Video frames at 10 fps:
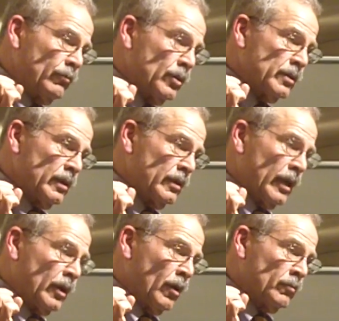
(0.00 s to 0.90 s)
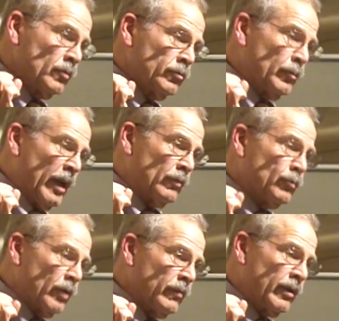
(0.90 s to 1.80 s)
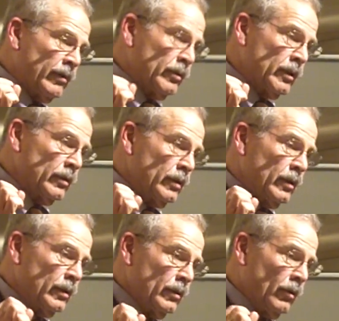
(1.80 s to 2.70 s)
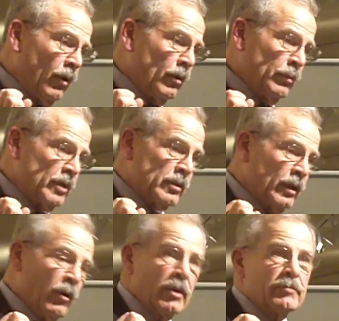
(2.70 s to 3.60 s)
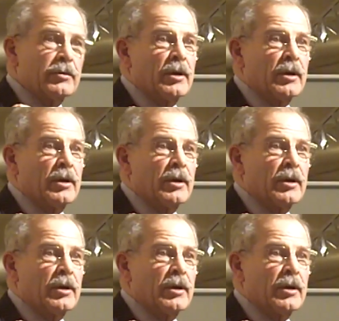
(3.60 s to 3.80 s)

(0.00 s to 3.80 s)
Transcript: uh, was a takeover of about 4,500. All basically all the